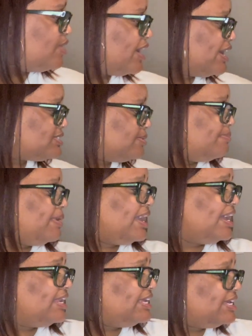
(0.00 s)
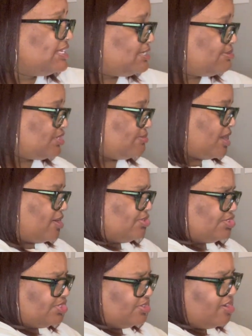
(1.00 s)
I got some panties, which I'm not gonna
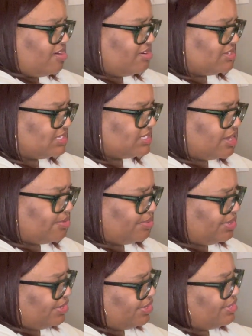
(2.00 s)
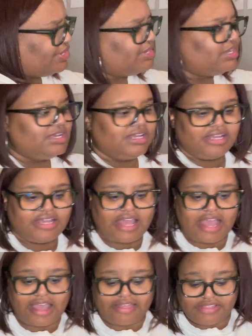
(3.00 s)
show y'all because it's kind of weird. I
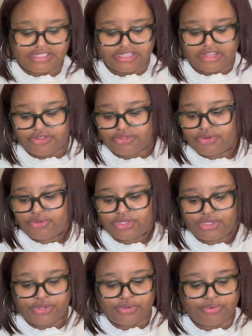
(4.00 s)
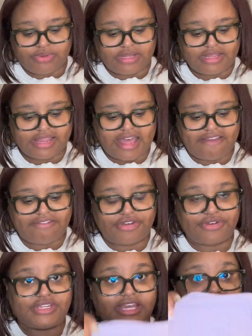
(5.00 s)
got this other little cute
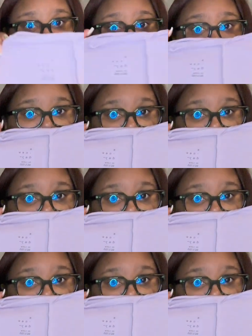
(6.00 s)
lavender tank